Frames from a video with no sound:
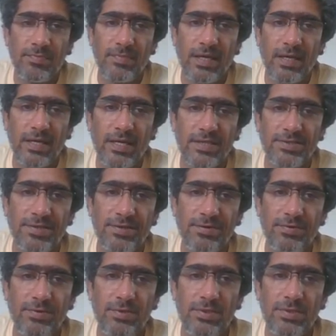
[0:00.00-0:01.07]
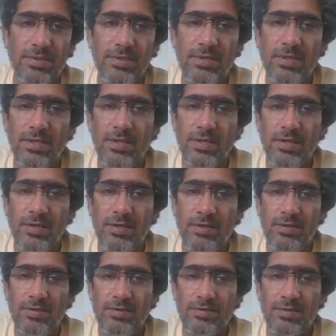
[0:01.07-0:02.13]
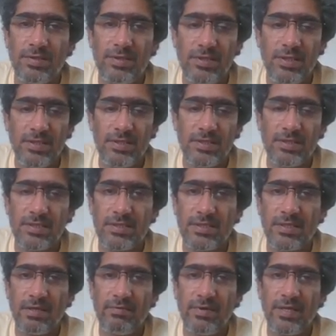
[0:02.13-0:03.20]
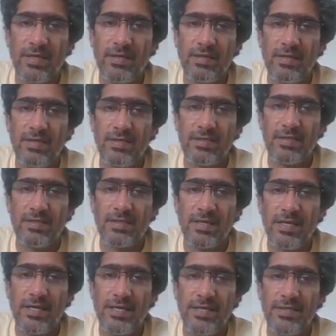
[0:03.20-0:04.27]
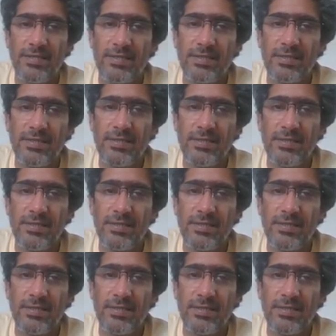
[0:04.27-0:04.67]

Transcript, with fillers: by classic rules so this is a 7 this is an 8